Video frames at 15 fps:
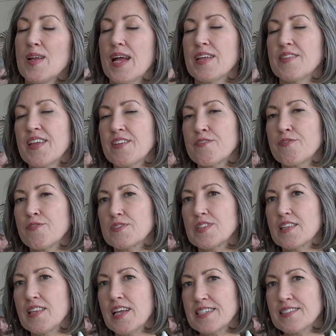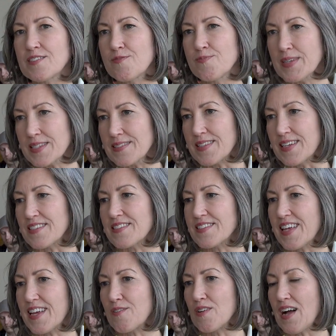And then for the lines of business,
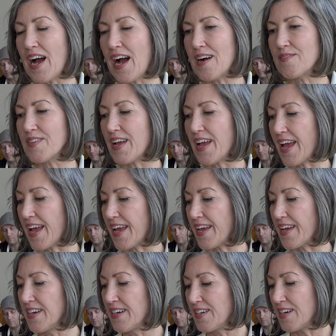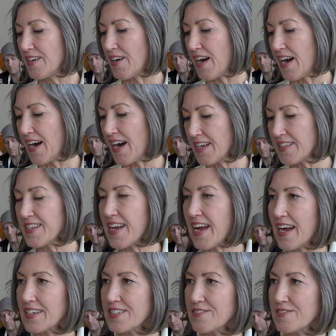they will have a, a highly
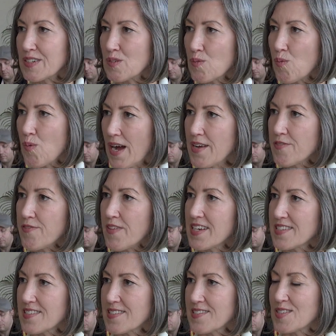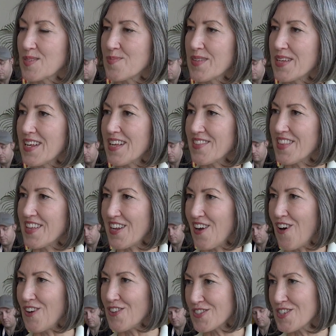accurate Wi-Fi system that, that
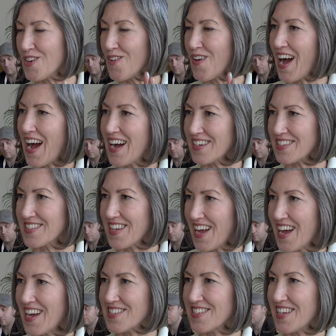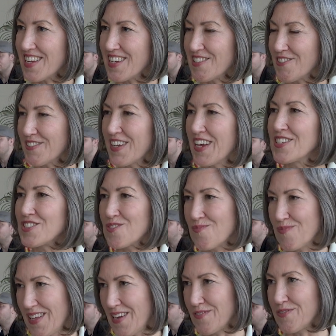also acts as a location
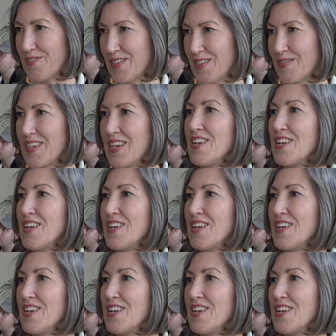platform.